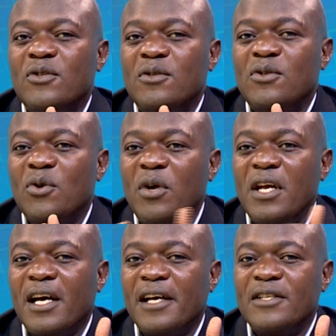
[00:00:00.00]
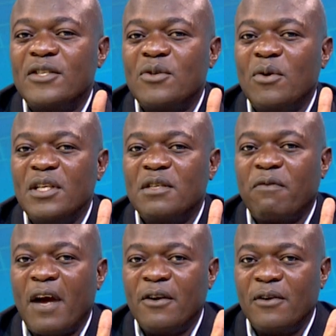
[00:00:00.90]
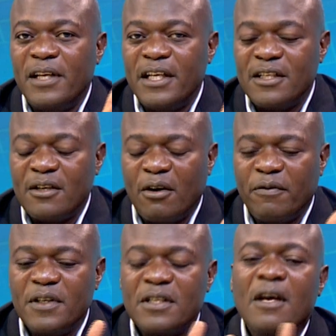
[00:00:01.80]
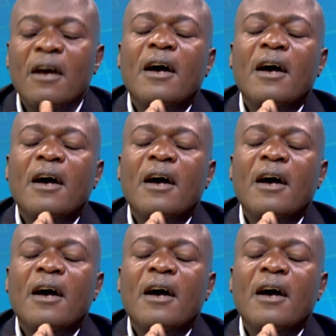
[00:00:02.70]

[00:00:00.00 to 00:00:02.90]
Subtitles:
2 years to his final date in office.